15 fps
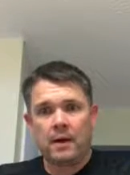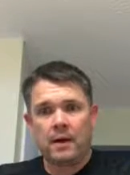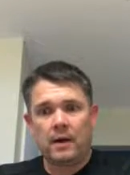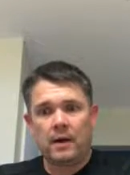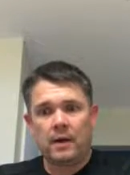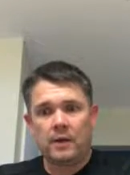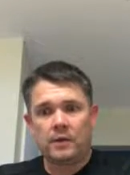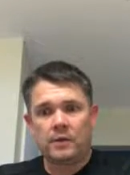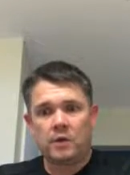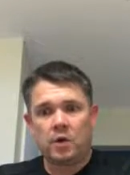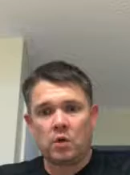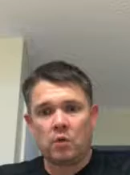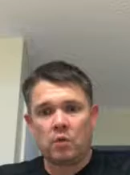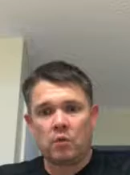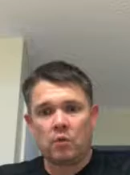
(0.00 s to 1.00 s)

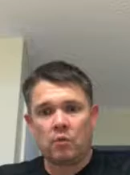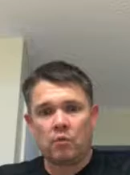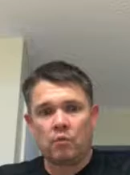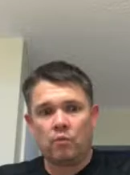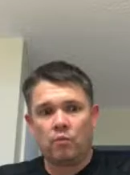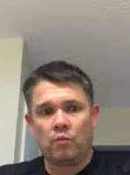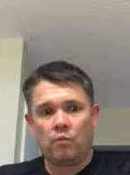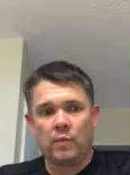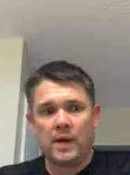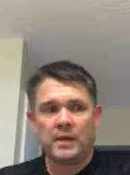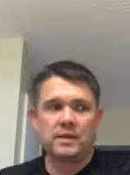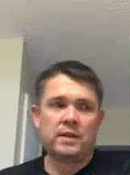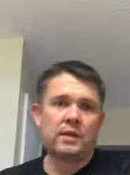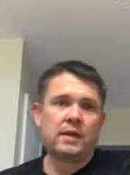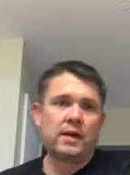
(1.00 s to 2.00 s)
So
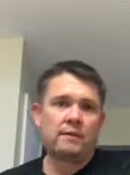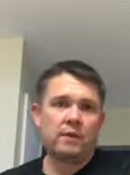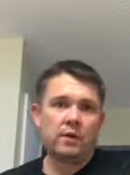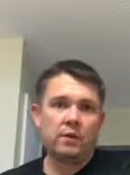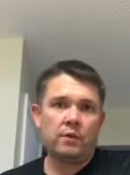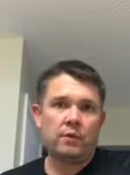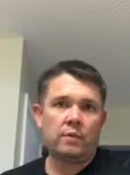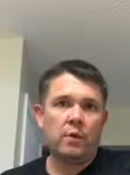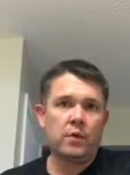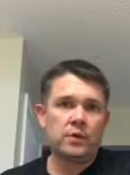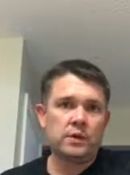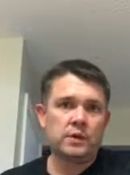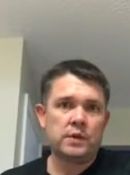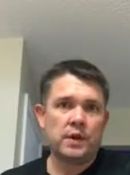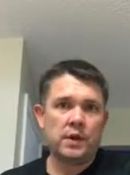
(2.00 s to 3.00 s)
basically, I have to go through the
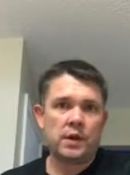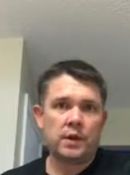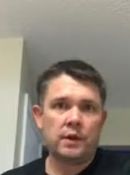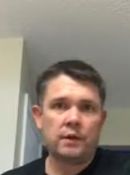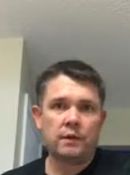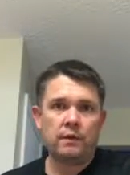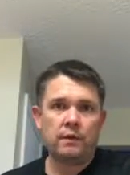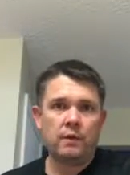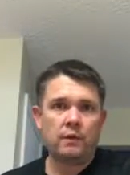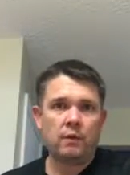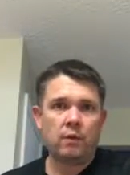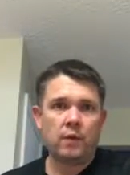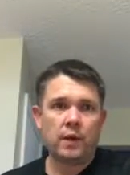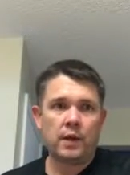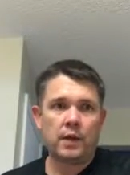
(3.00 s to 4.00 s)
motions on the
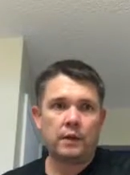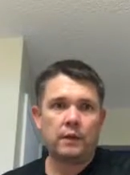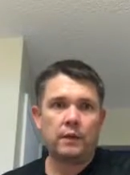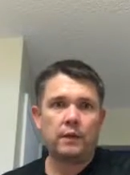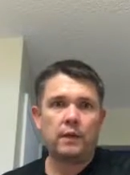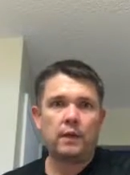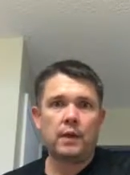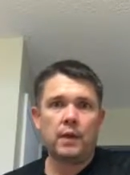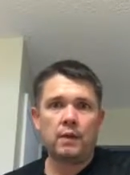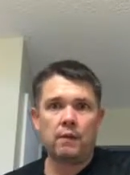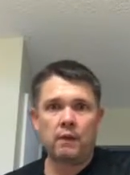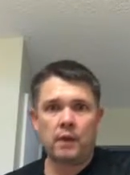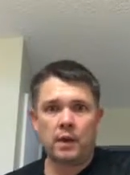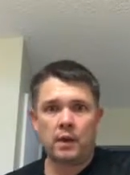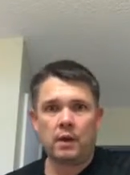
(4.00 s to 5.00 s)
20th,
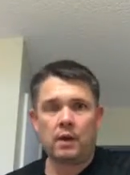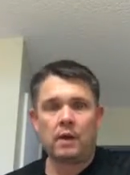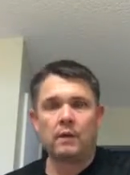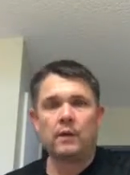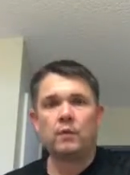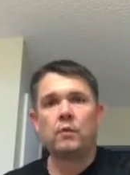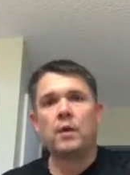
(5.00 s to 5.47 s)
and then on the